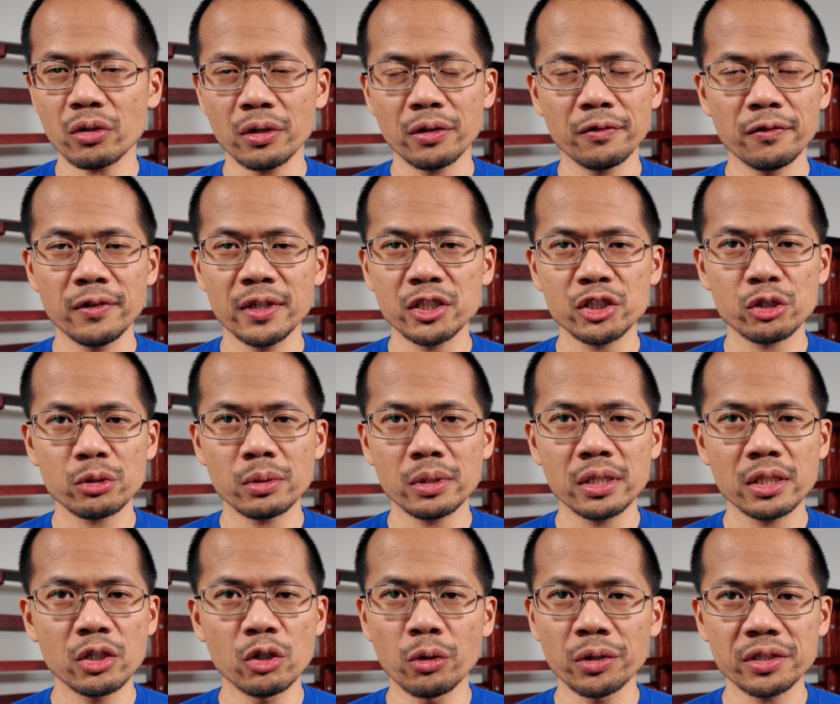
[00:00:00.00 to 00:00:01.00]
are
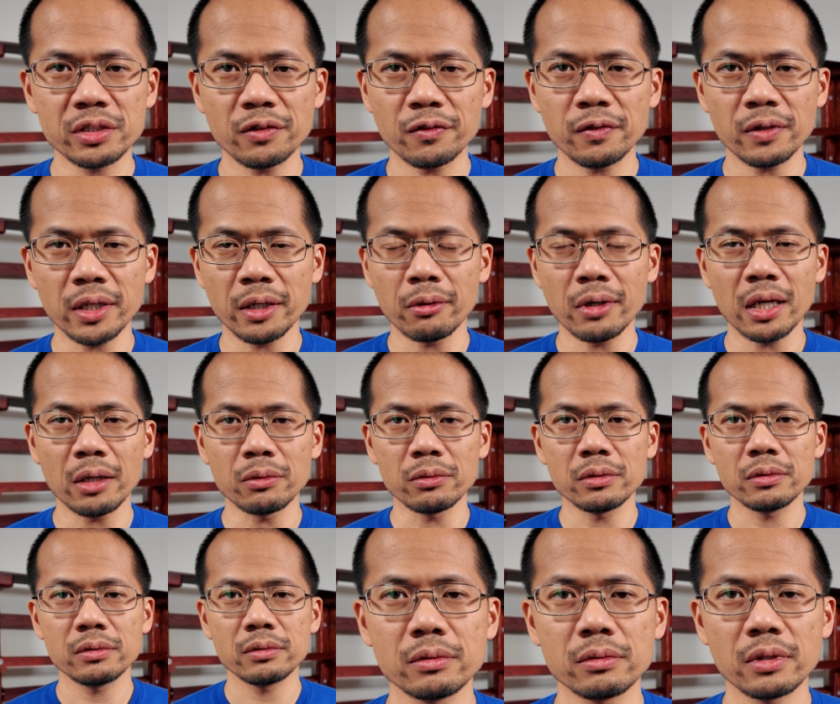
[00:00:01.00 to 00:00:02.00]
eventually going to flare out.
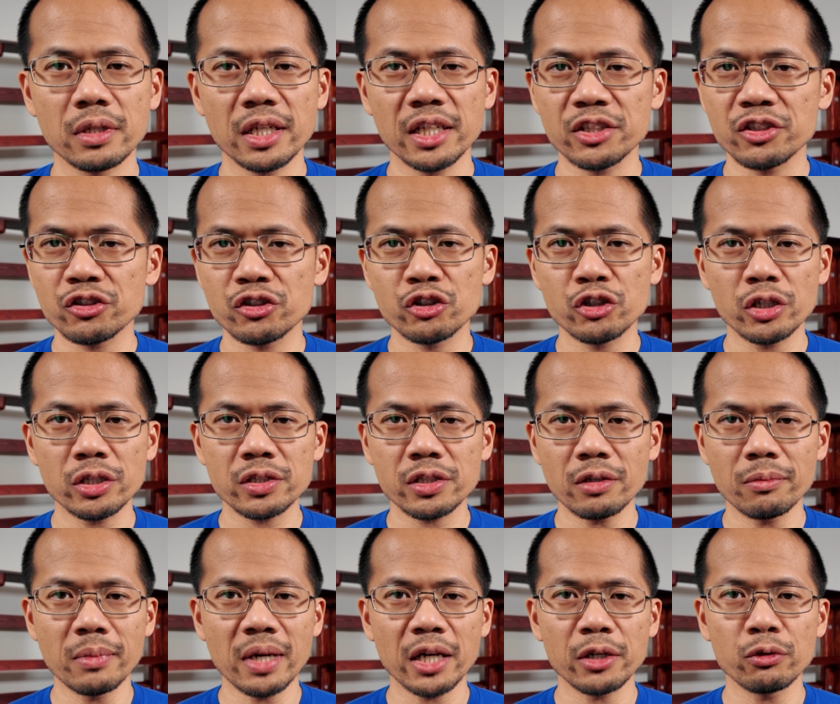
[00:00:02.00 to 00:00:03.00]
It's just
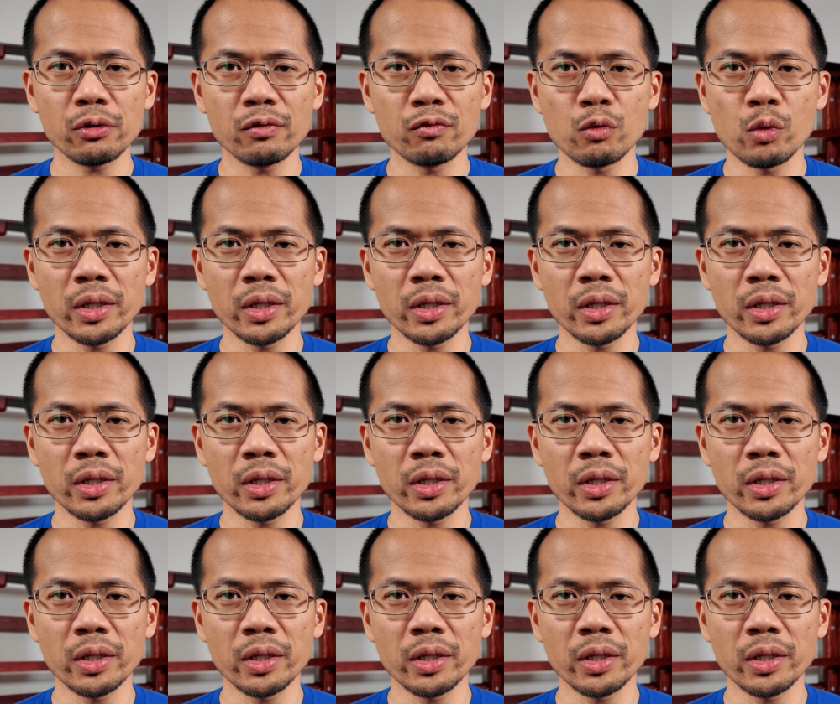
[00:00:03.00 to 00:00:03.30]
a matter of